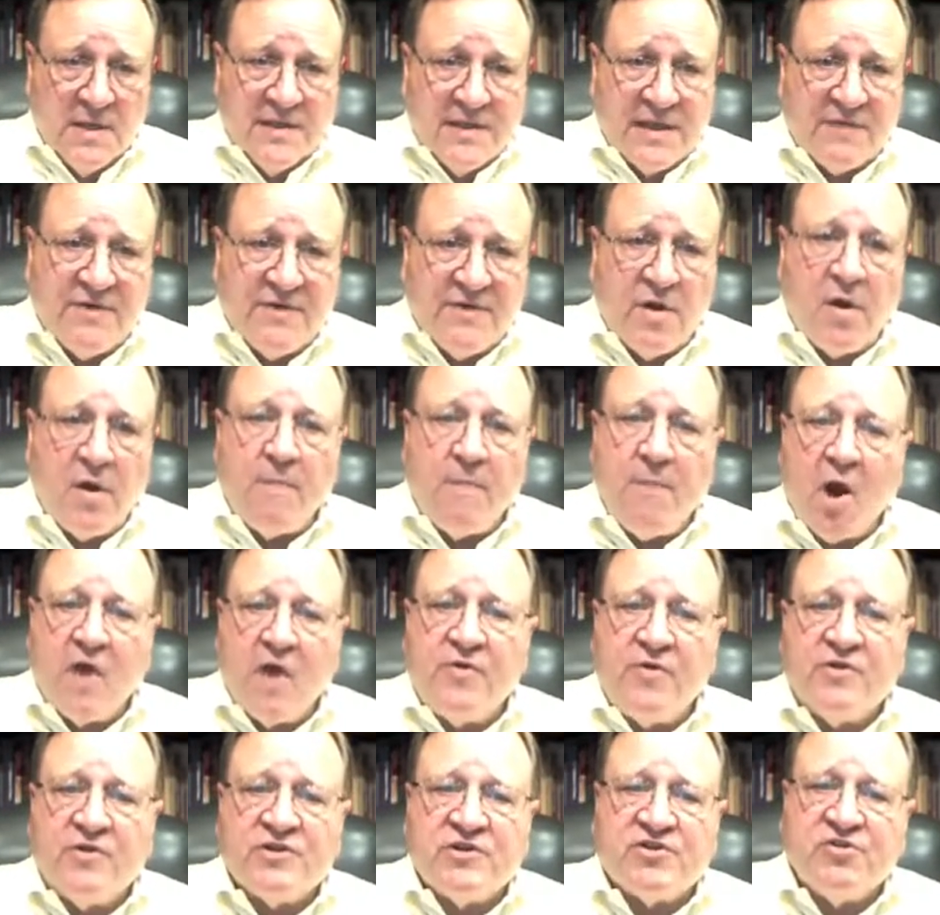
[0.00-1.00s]
Now, there are
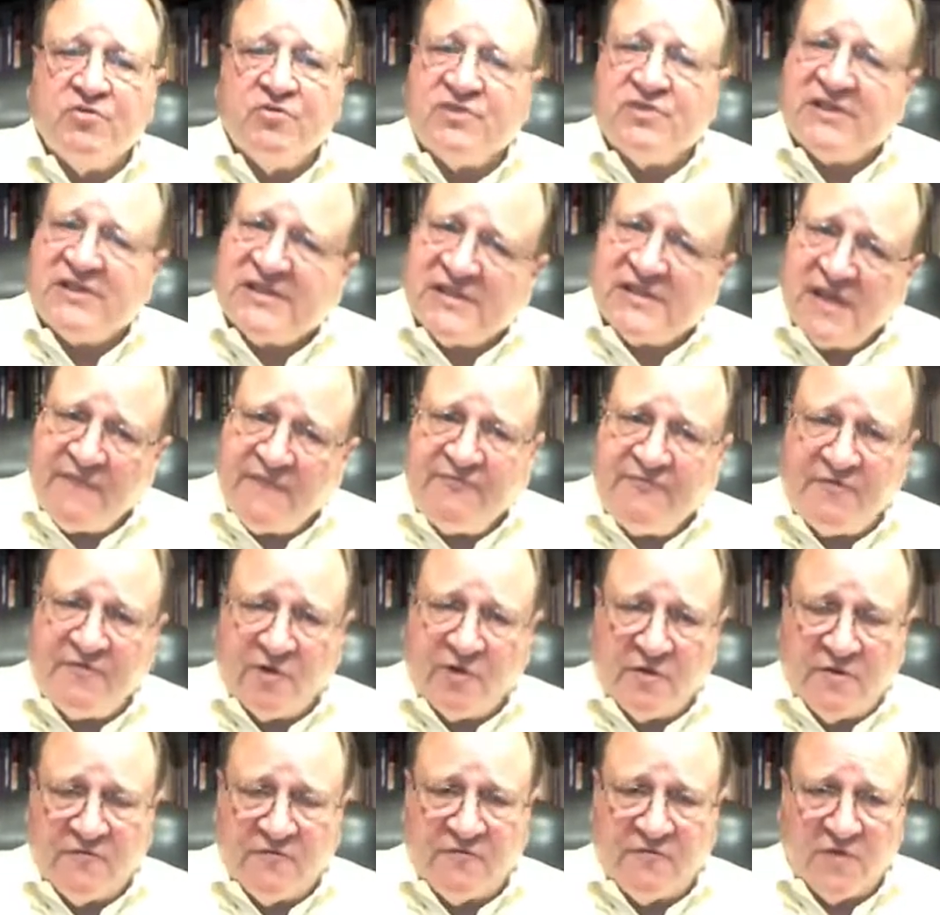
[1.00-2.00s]
martyrs who
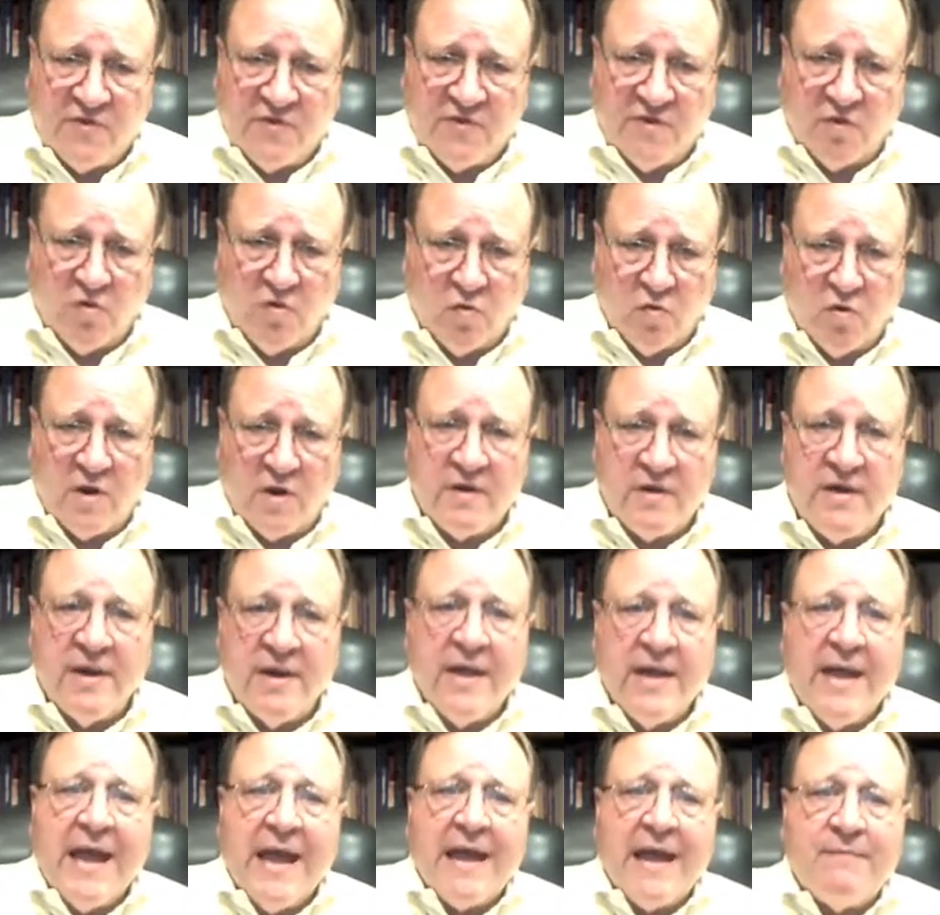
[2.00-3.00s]
suffer for the Lord
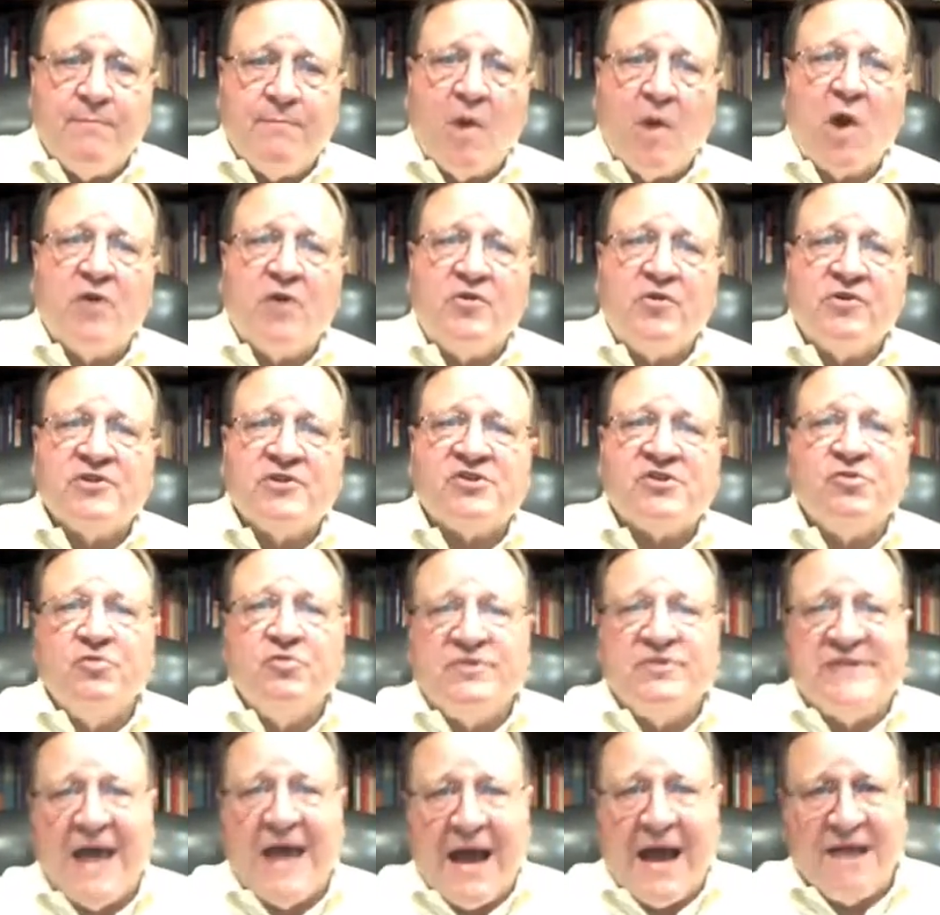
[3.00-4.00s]
and martyrs who
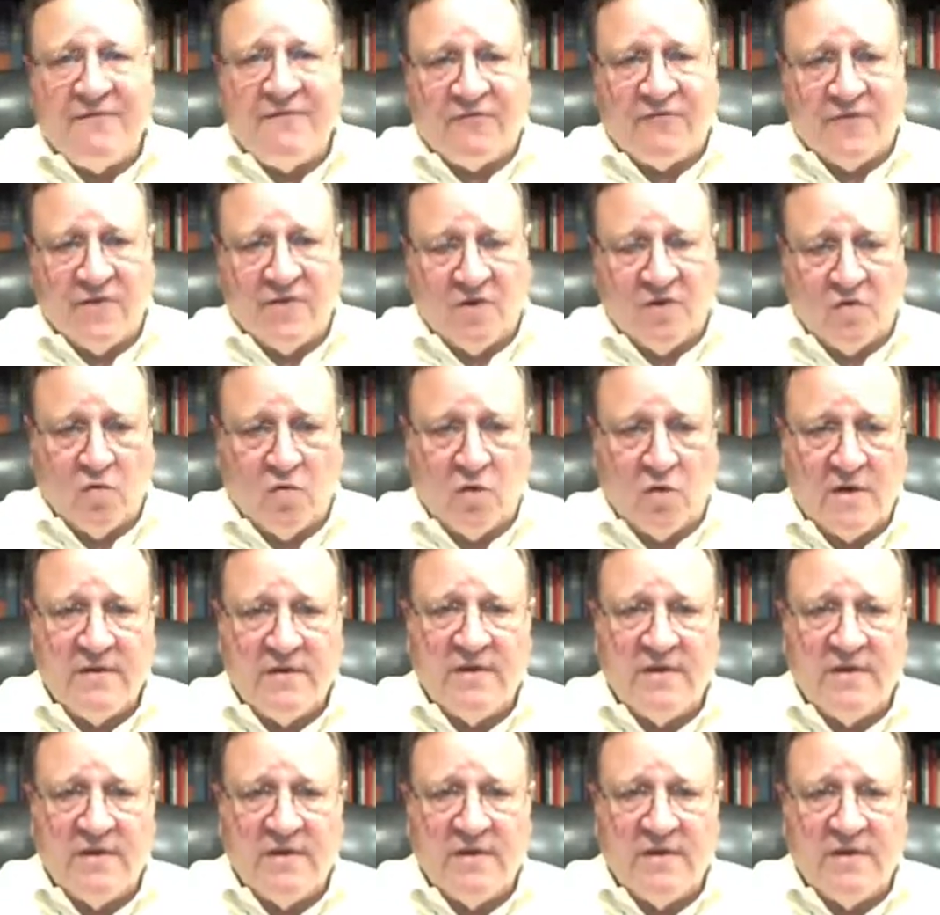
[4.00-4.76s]
die for the Lord.